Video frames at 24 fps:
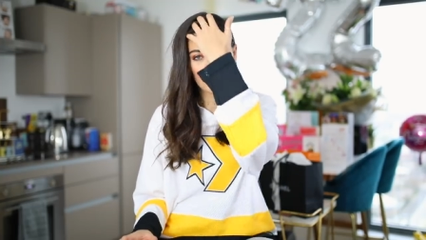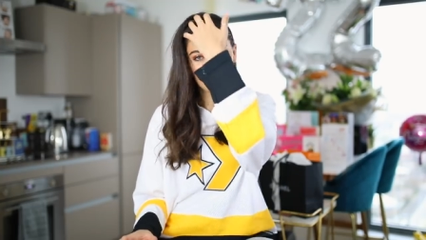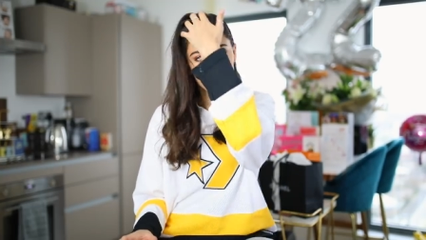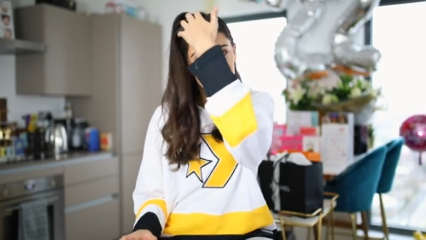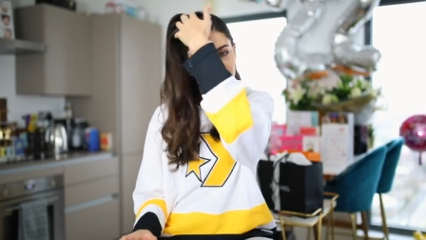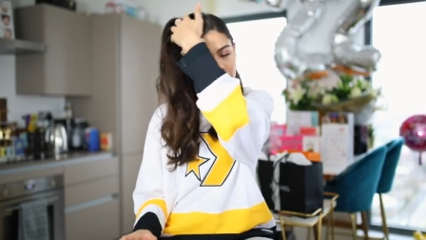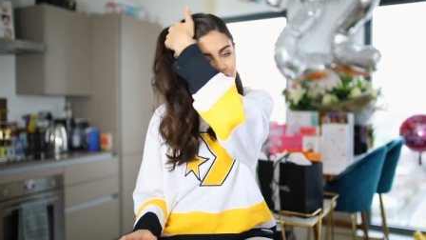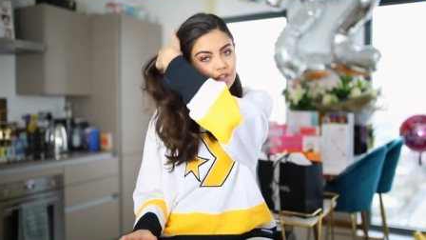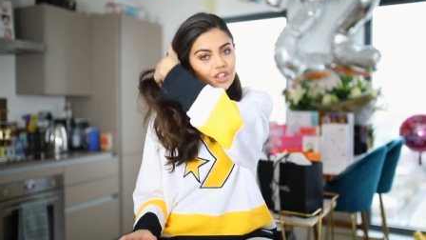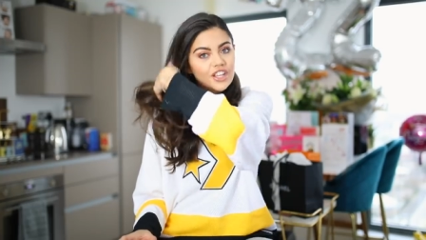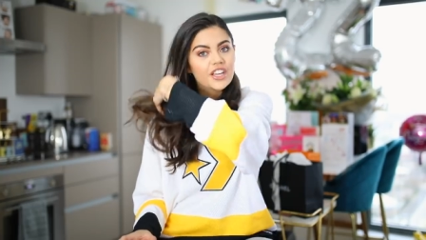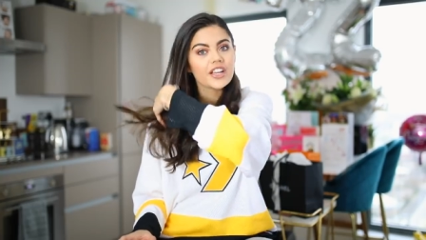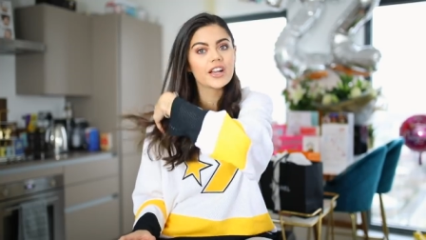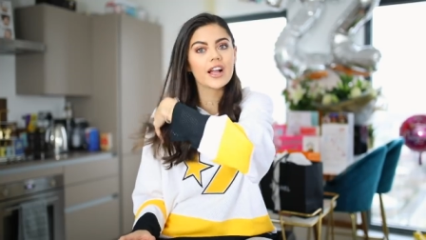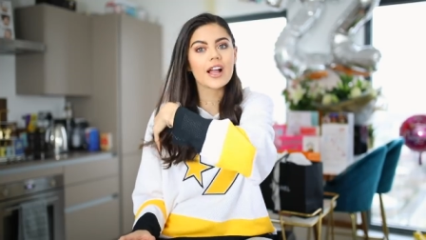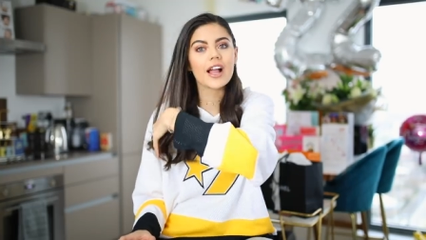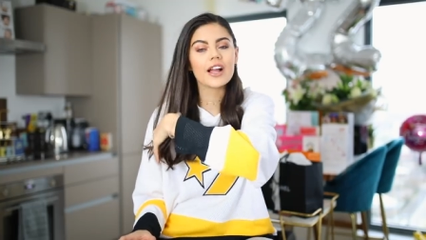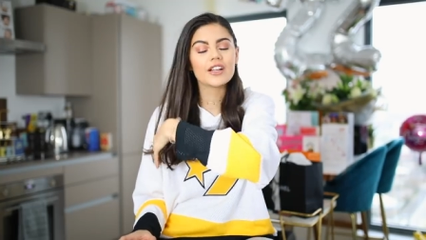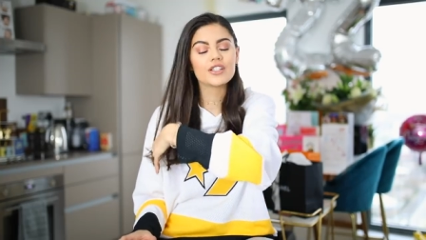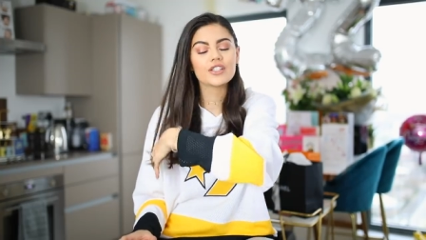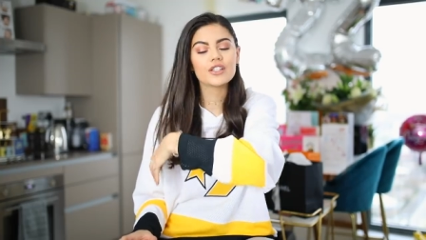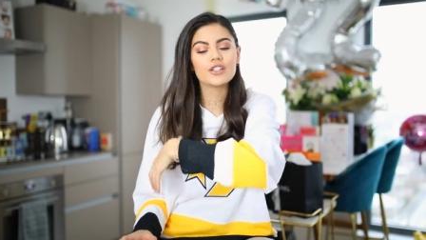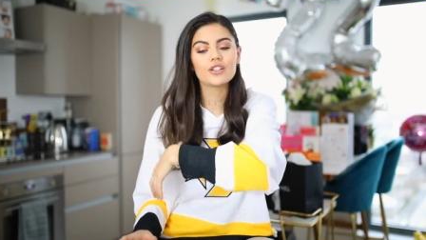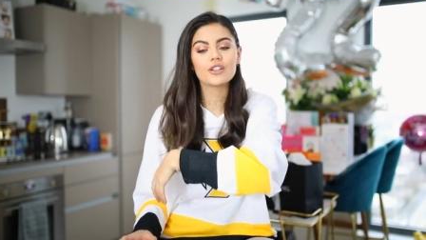I do think I
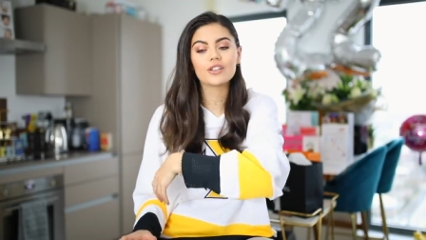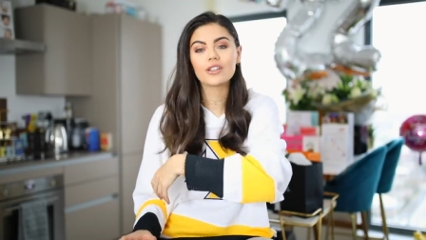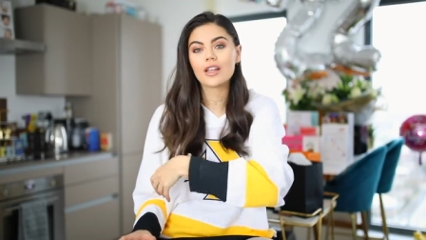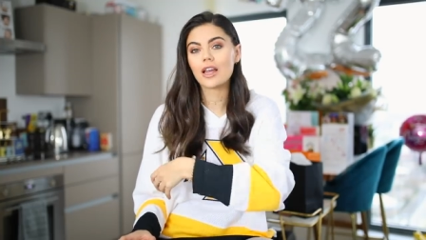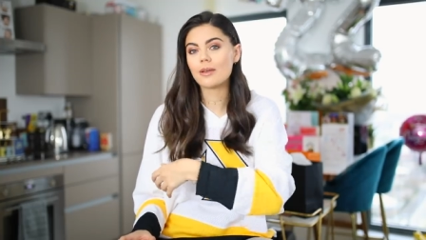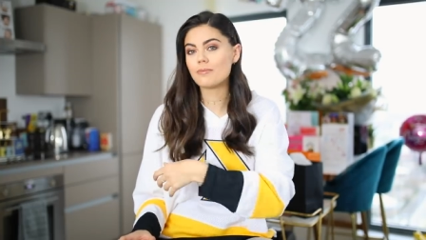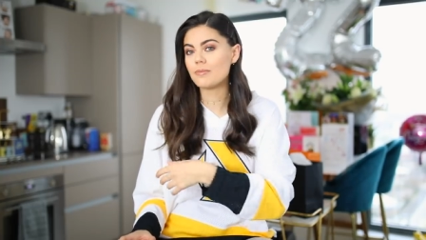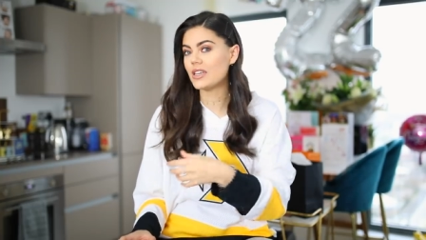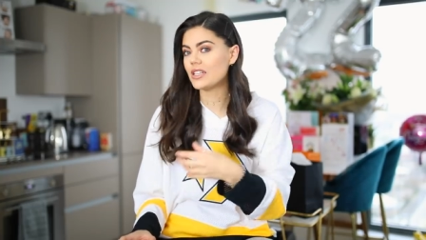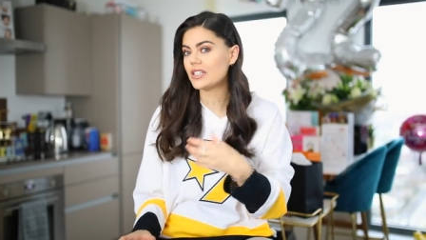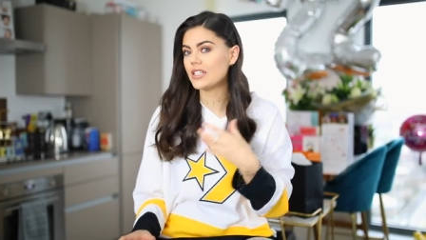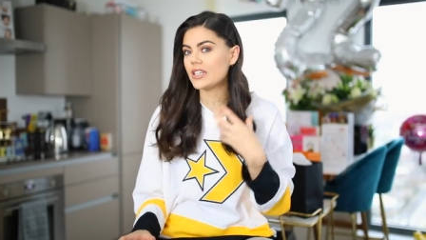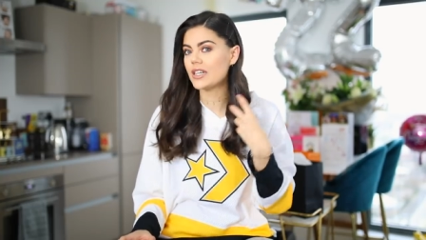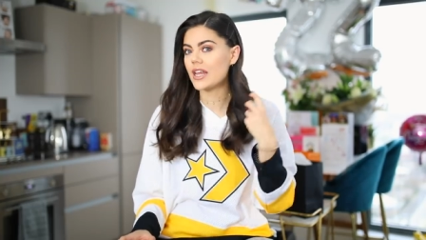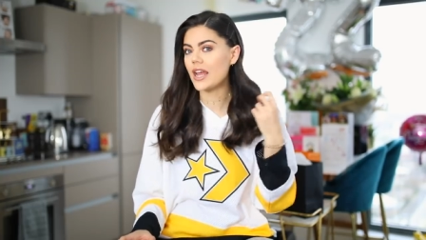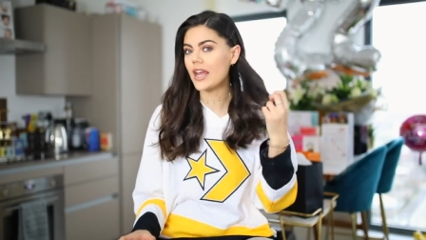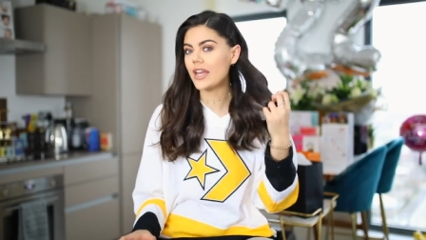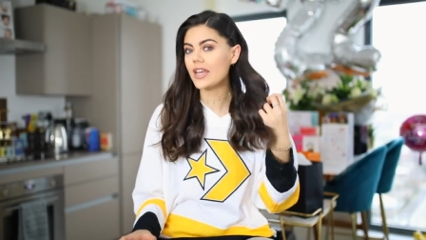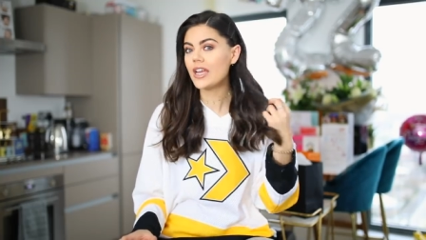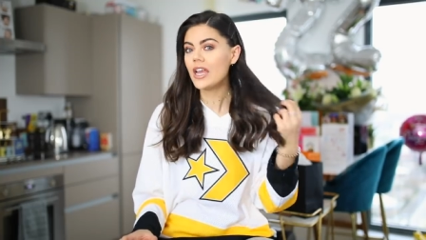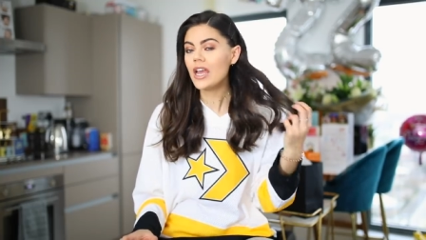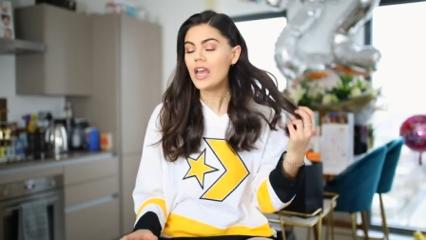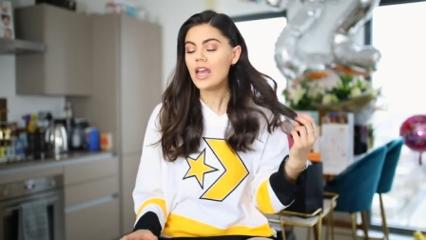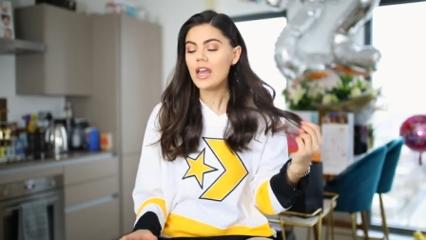actually look like me
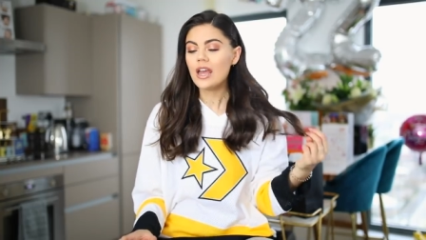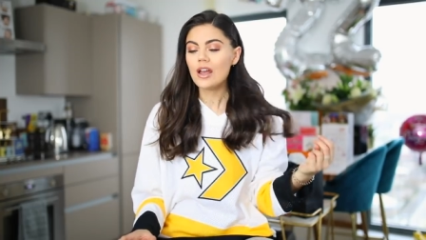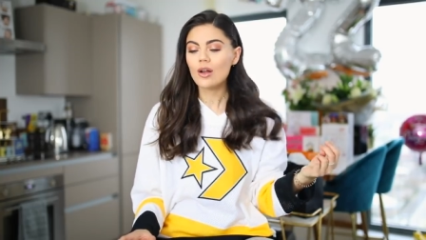today.